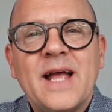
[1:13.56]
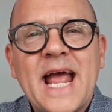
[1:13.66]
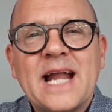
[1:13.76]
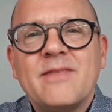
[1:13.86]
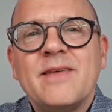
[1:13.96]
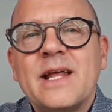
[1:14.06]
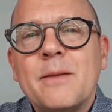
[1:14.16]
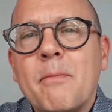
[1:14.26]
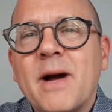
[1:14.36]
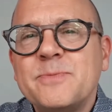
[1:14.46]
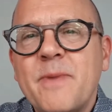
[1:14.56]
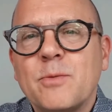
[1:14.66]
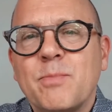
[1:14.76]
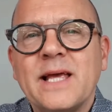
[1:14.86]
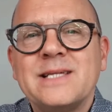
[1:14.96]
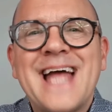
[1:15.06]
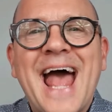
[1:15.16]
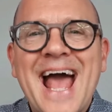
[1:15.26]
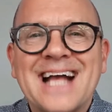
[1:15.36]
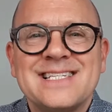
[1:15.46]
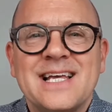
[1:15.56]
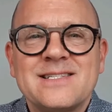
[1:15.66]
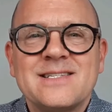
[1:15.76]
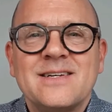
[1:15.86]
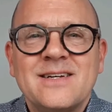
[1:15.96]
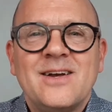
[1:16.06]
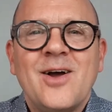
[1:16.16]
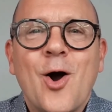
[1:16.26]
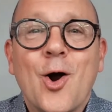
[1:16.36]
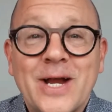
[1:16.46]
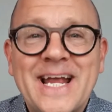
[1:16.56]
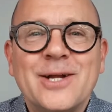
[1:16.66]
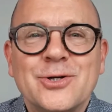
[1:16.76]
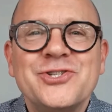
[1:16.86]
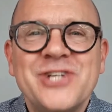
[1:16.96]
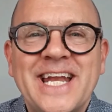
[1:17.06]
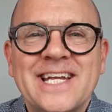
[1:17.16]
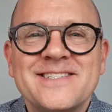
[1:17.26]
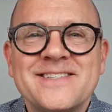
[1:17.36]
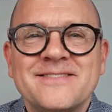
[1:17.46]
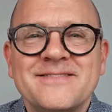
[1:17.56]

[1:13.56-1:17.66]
and I think in a much better place to access our inner genius.